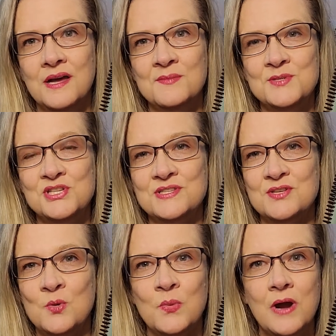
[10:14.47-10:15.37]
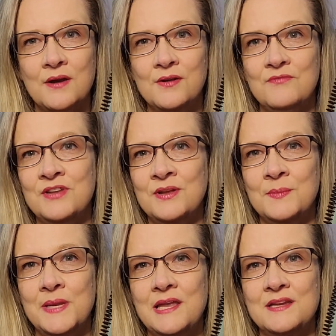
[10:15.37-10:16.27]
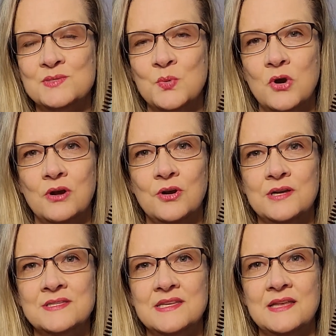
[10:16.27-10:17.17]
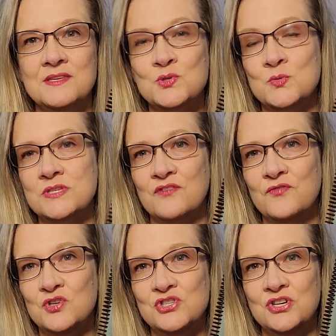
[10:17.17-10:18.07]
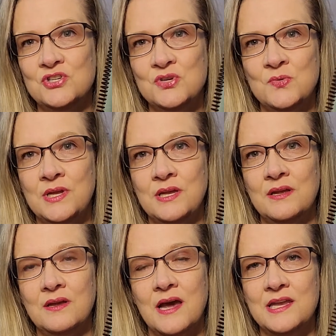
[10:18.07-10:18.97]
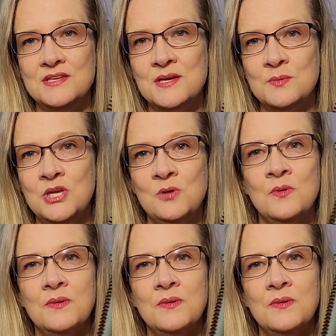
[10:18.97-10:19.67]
I'm just so proud of him and his progress. And this was our first year doing IEW.